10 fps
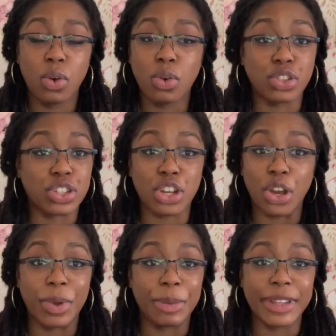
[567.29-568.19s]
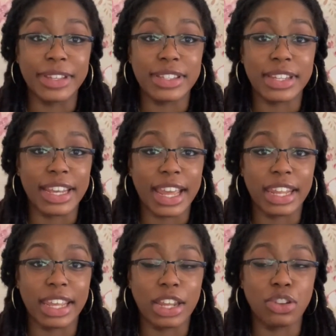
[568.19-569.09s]
or just go women's and
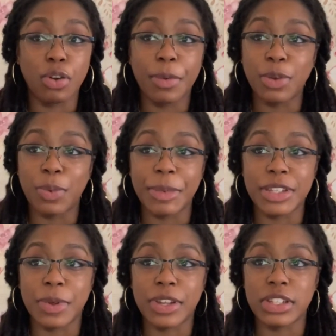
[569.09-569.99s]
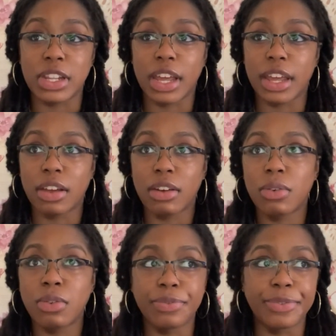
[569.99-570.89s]
get it. And normally women's ones are like,
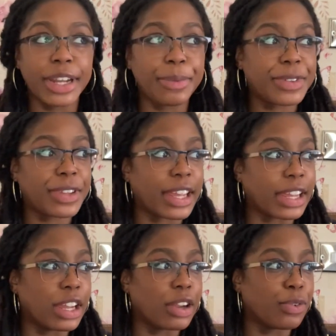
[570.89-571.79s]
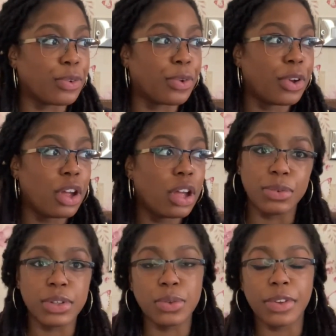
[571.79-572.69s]
oh, ripped here or
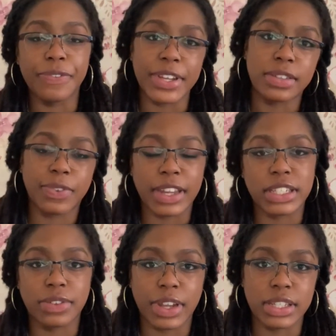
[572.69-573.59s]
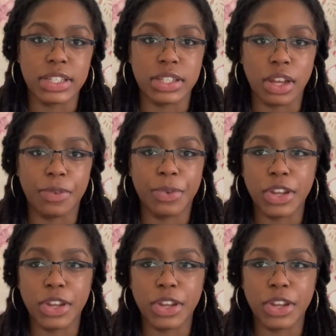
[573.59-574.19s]
doing all of this fancy stuff.